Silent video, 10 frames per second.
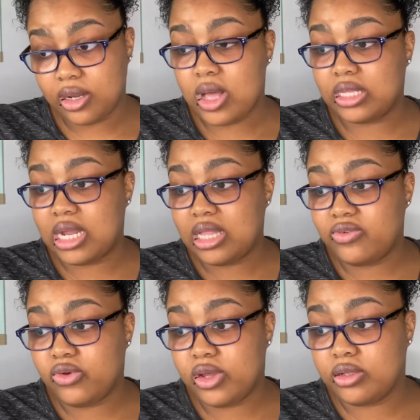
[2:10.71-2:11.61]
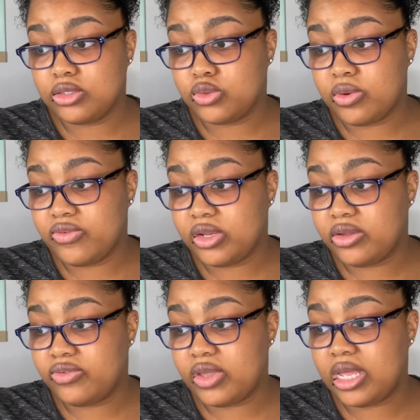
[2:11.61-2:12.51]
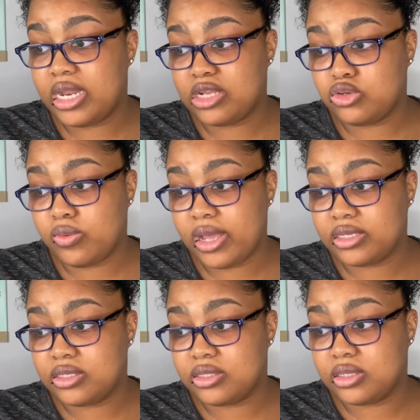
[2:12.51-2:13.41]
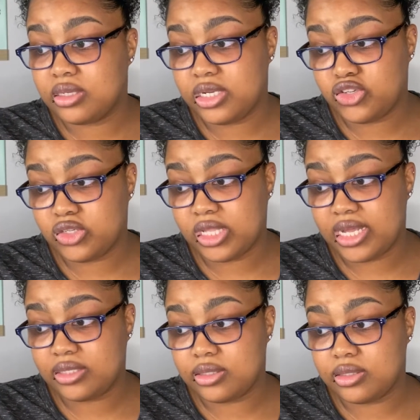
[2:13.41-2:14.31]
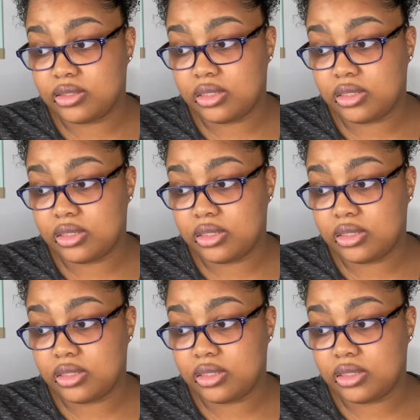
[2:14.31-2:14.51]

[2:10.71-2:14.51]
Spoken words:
while an olive oil derivative and natural waxes condition lashes.